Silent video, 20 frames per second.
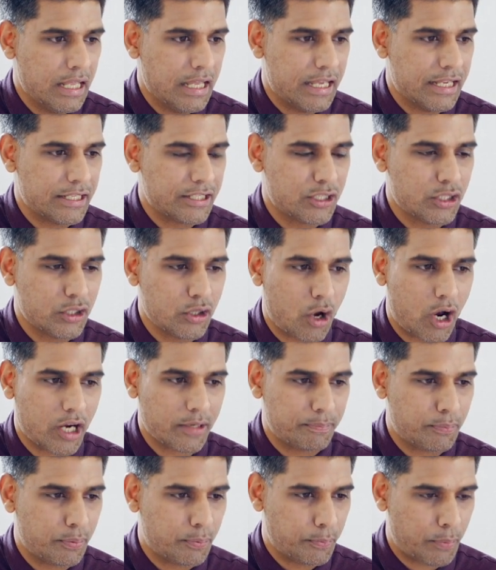is
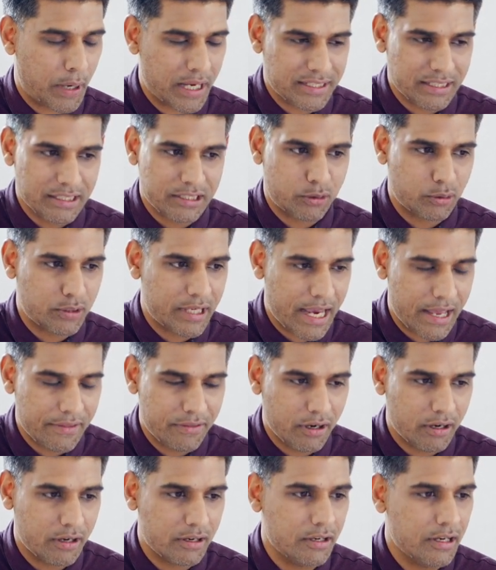not puzzled
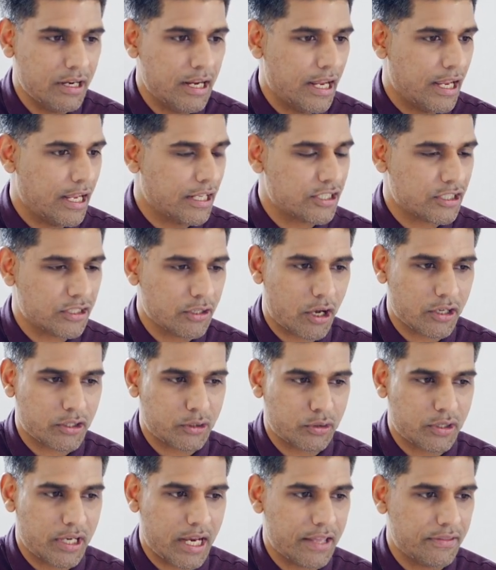together. It's not
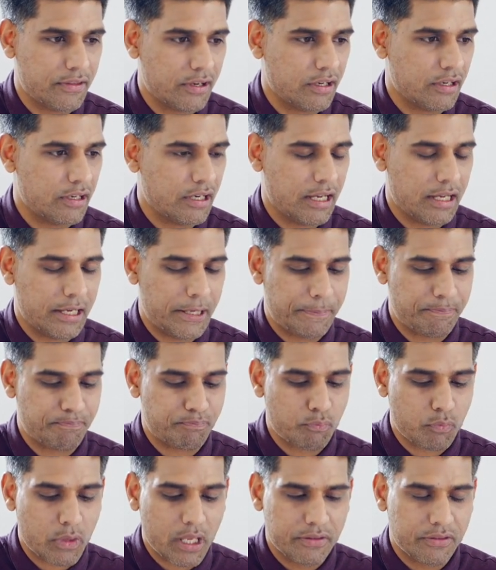together.
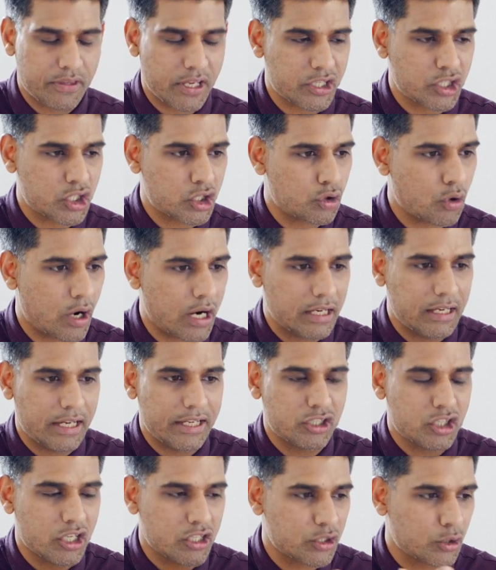Um, they're
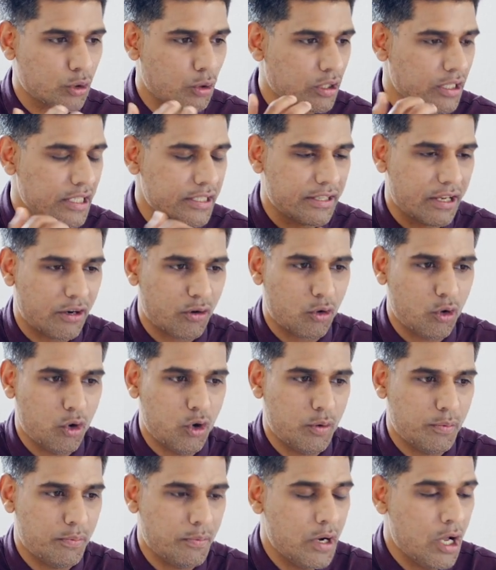struggling just to clean their
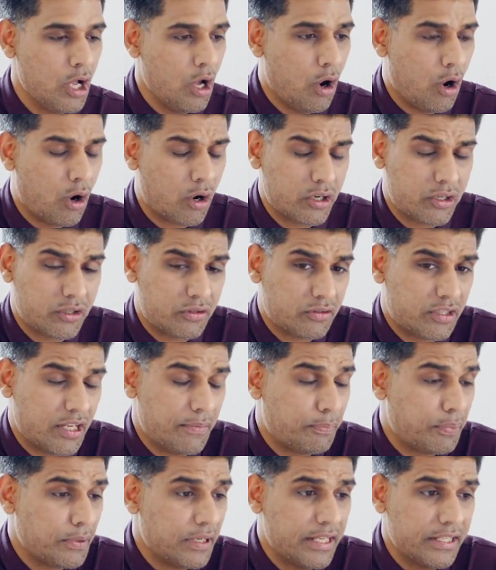room or
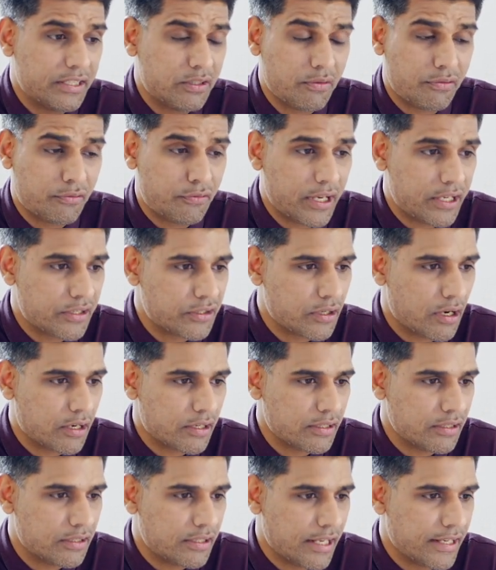simply to fix
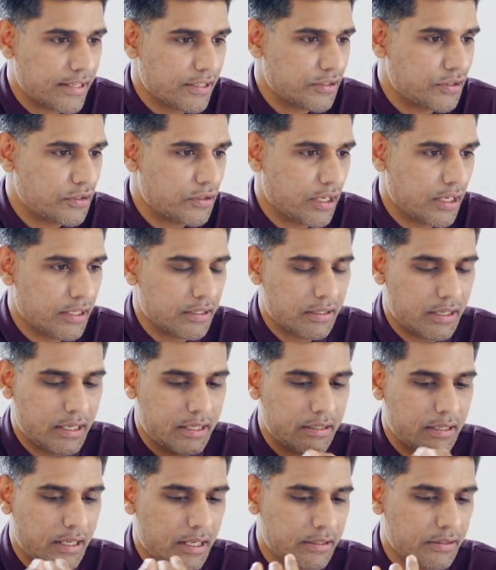certain things in,
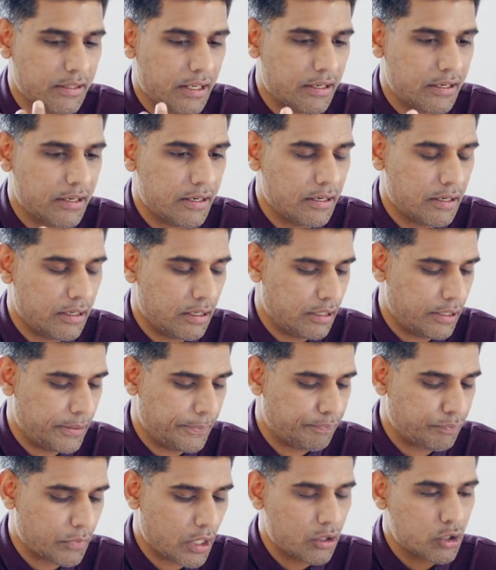in, in their
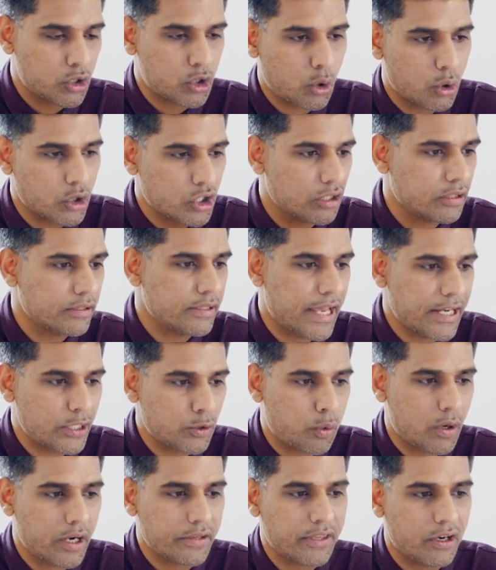um, social
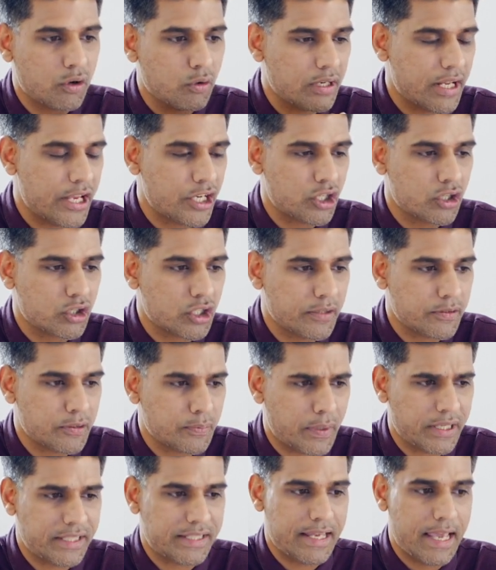network, their relationships,
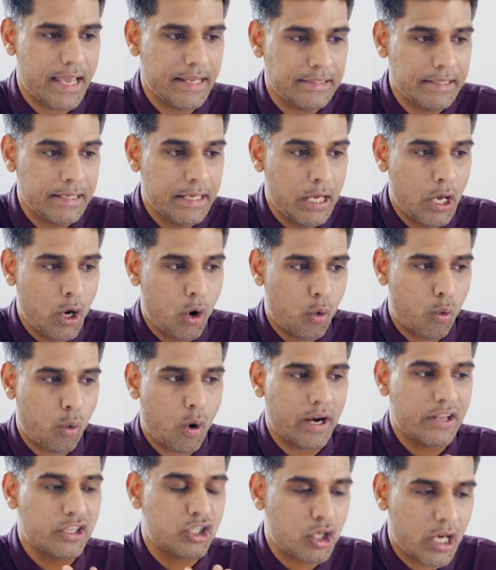but yet
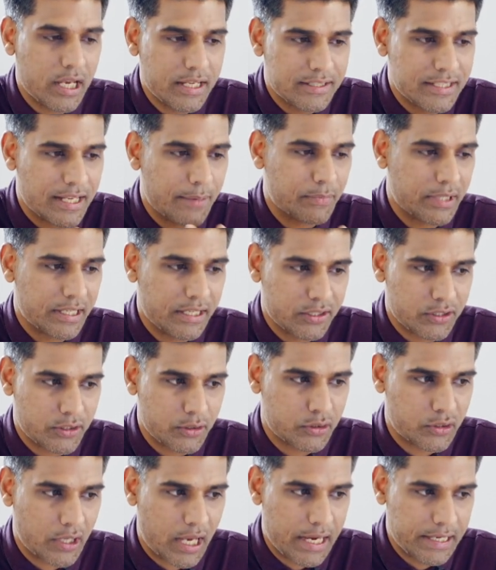want to change something in
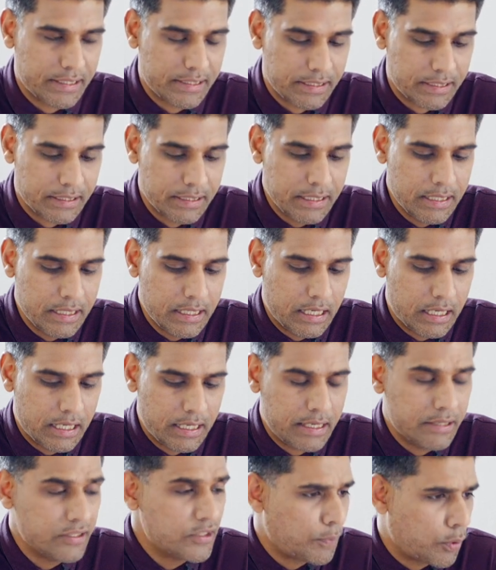society.
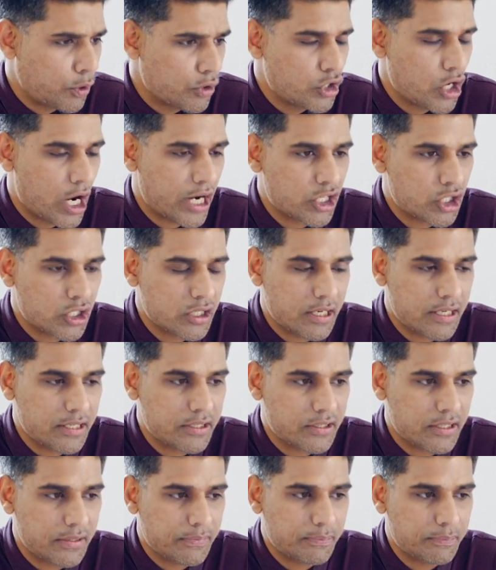Is
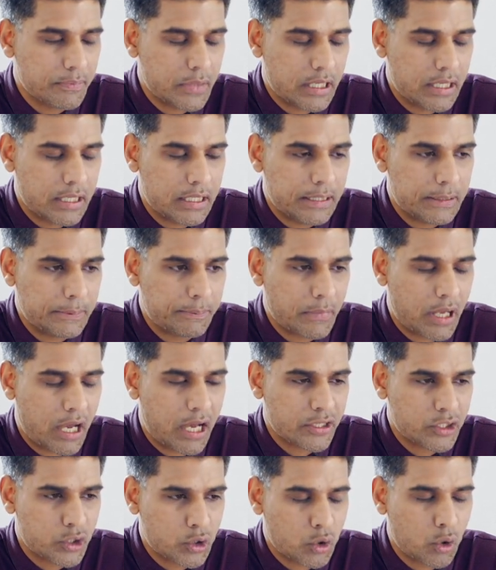projectionism um,
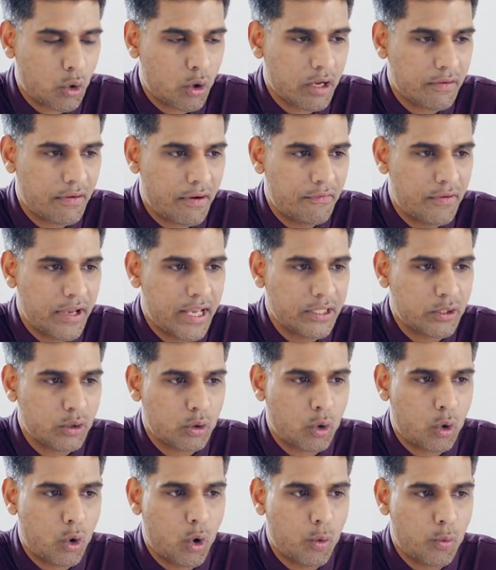a sort of a way to
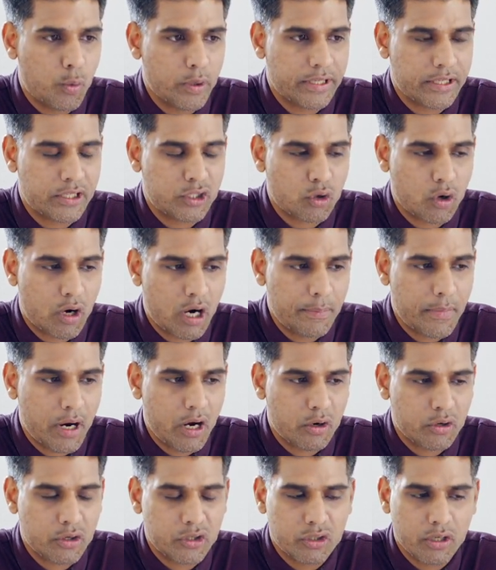cope with a
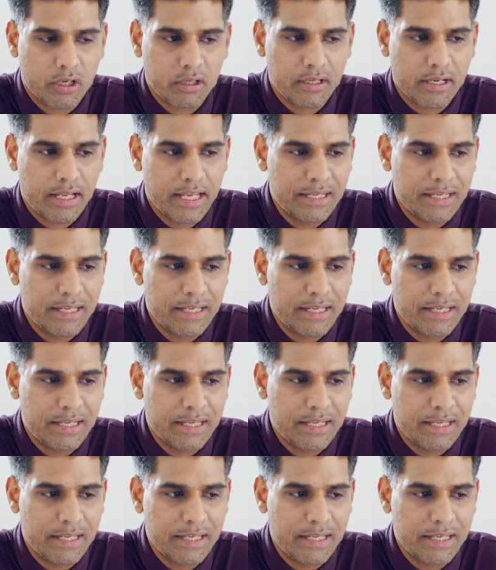trauma or certain